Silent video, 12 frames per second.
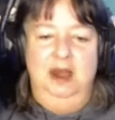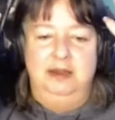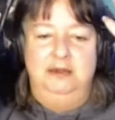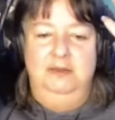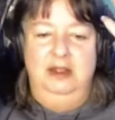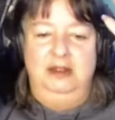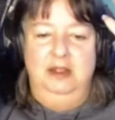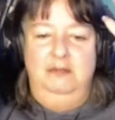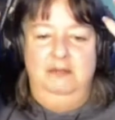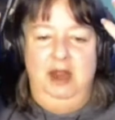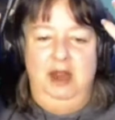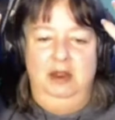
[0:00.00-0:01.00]
my
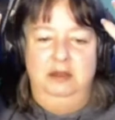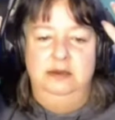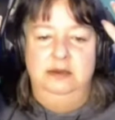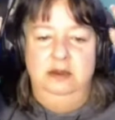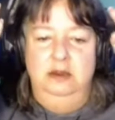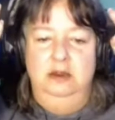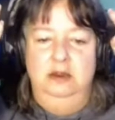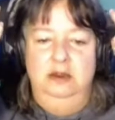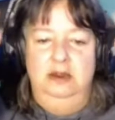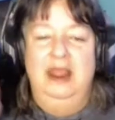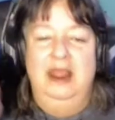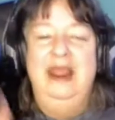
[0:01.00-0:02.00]
thumbnails.
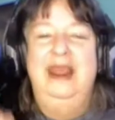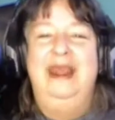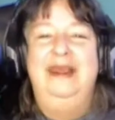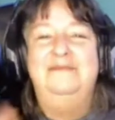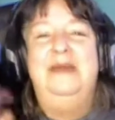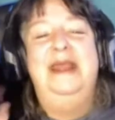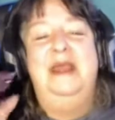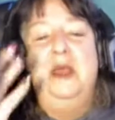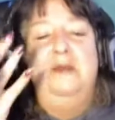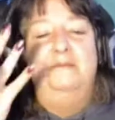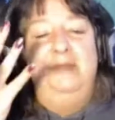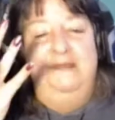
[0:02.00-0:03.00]
my
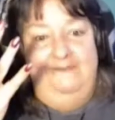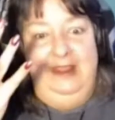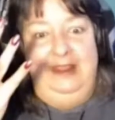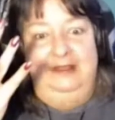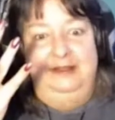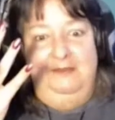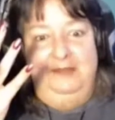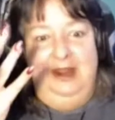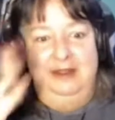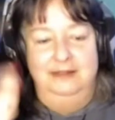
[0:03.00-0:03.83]
fake thumbnails.